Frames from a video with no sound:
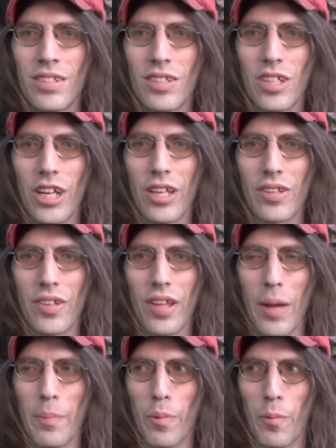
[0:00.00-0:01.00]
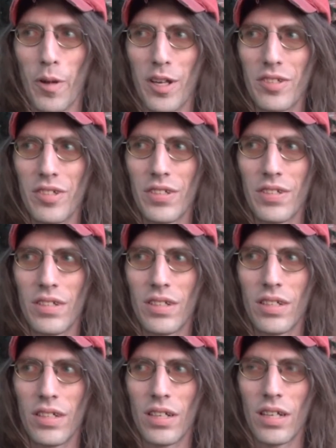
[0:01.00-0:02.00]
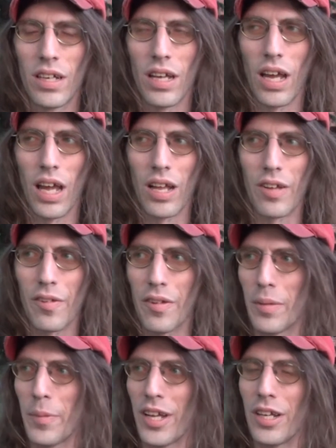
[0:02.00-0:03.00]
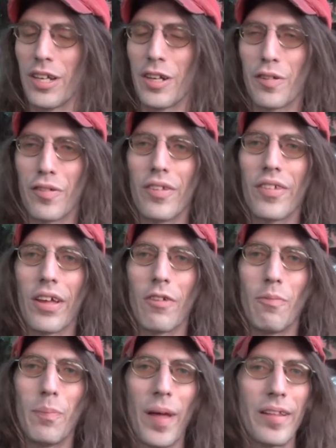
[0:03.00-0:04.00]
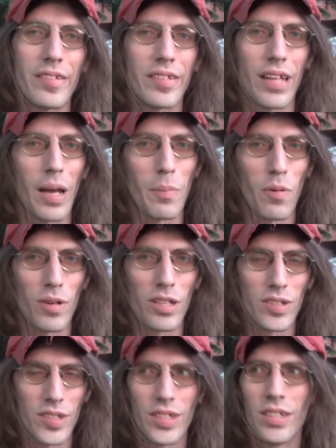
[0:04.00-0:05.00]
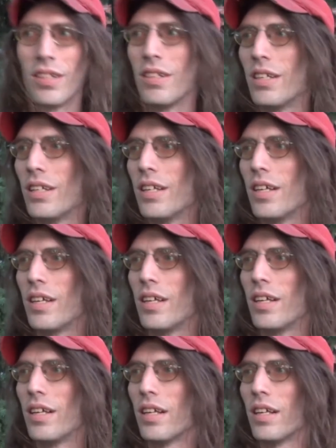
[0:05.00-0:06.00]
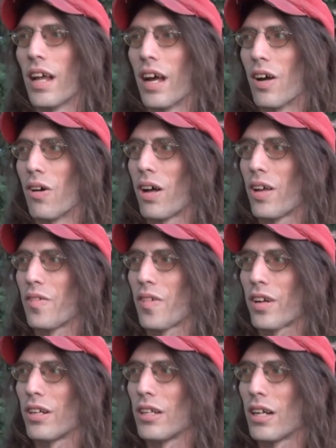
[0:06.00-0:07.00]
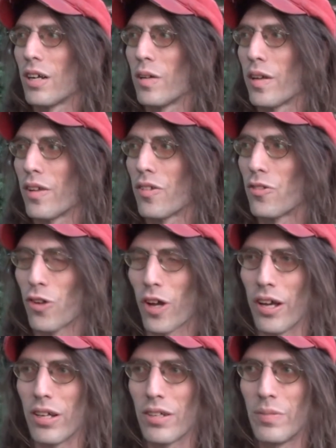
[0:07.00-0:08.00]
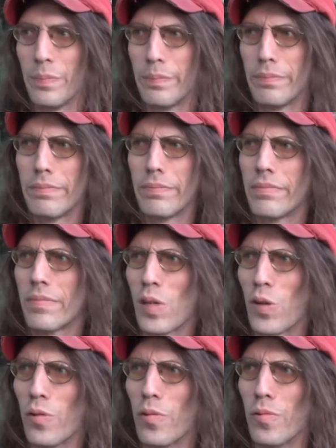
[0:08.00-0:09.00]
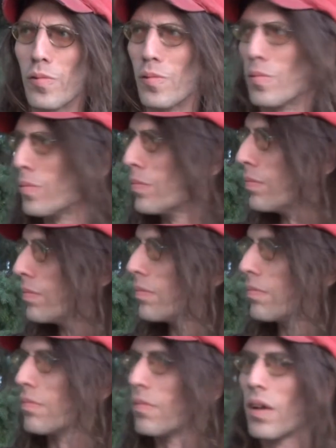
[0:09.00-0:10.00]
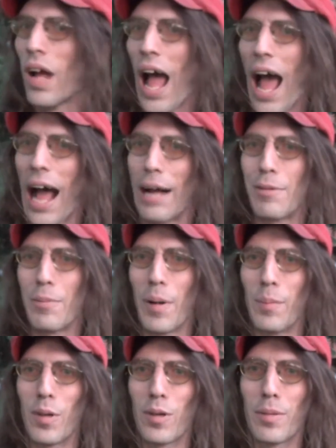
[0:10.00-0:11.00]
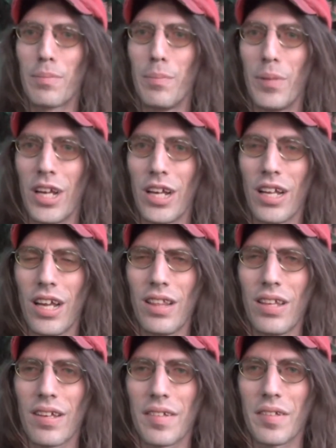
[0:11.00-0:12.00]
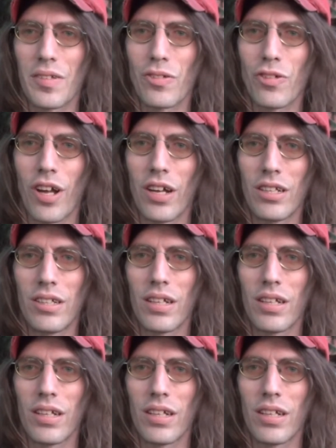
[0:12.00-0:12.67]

get to that point. And it's only been a year since I've been to that point. Now, I started out as a child who I remember being an atheist as a child.